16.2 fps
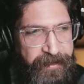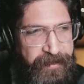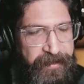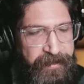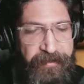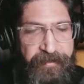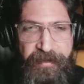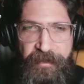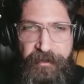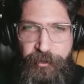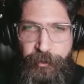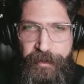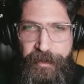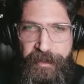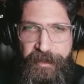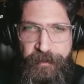he's not
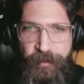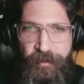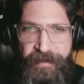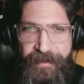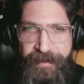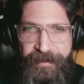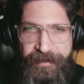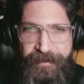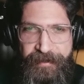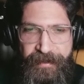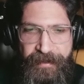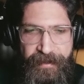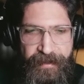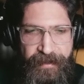doing it brilliantly,